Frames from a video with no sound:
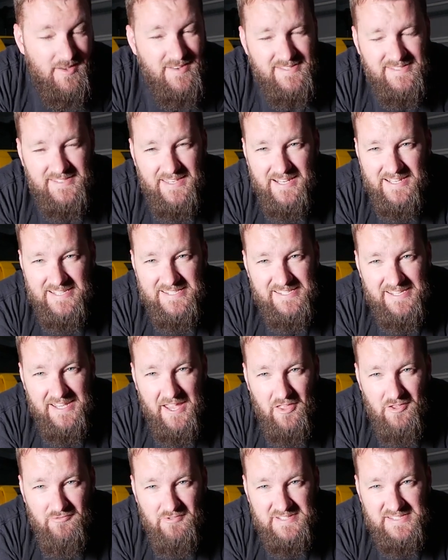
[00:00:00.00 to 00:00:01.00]
So yeah, let's see
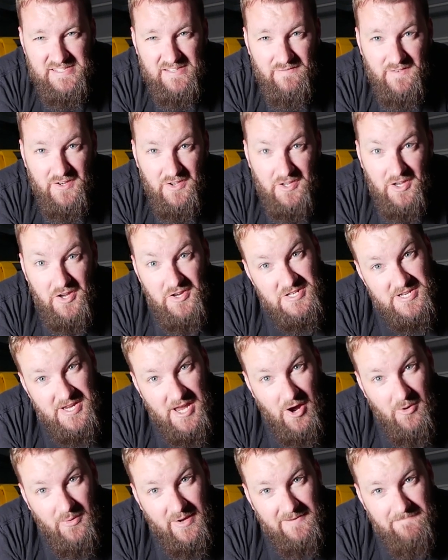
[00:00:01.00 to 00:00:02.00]
how the rest of the video goes,
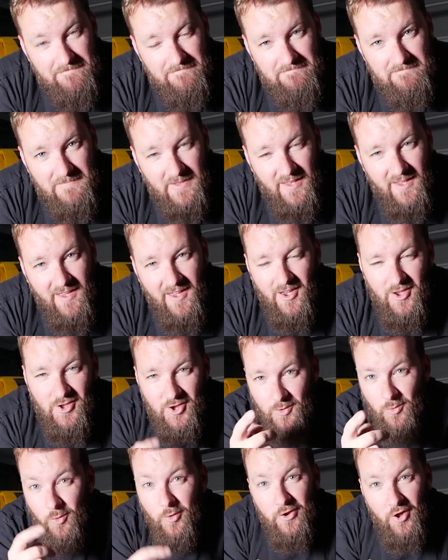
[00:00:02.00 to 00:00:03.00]
shall we?
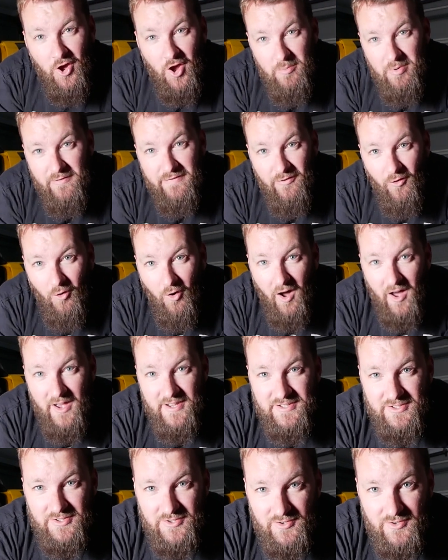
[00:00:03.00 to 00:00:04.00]
You will know before I
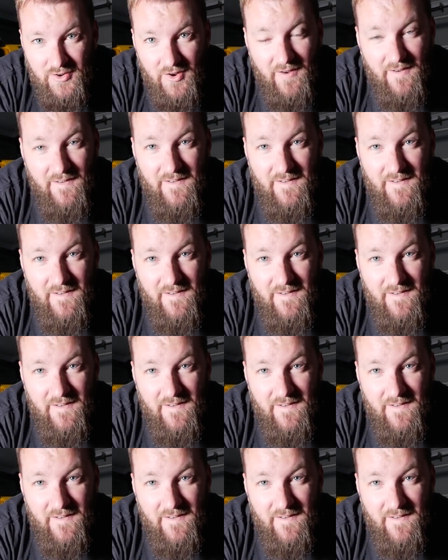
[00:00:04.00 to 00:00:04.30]
do.